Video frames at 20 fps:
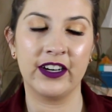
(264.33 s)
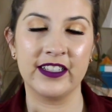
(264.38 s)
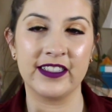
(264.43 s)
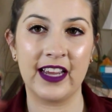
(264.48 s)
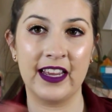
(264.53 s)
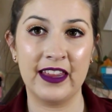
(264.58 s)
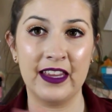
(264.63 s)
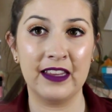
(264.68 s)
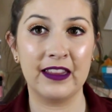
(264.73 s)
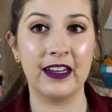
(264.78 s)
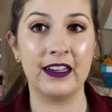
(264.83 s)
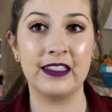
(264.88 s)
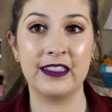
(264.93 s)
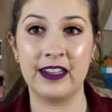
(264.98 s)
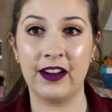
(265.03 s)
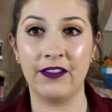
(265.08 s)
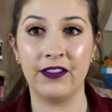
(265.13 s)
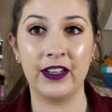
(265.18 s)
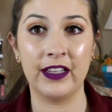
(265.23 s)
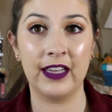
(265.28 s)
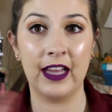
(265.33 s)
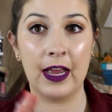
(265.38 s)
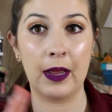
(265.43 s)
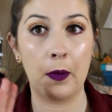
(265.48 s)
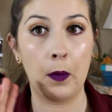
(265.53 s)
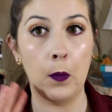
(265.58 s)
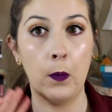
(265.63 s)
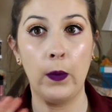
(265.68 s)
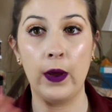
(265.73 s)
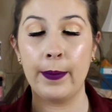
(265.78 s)
because I think that is definitely
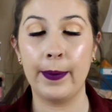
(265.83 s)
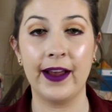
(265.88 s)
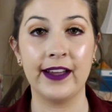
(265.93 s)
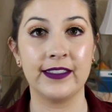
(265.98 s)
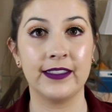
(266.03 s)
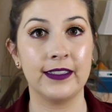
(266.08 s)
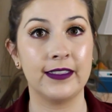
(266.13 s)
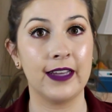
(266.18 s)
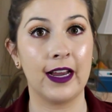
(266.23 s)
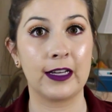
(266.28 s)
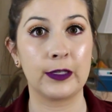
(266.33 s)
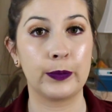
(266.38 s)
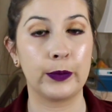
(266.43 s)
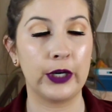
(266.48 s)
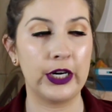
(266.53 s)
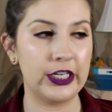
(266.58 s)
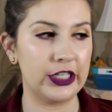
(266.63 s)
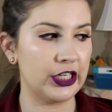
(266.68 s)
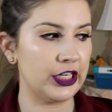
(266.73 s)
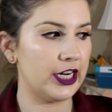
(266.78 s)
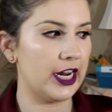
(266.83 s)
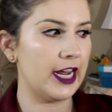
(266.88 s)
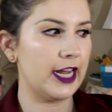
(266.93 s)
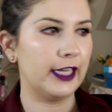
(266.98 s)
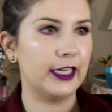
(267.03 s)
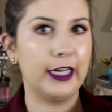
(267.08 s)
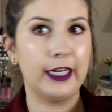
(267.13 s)
like way past its expiration date,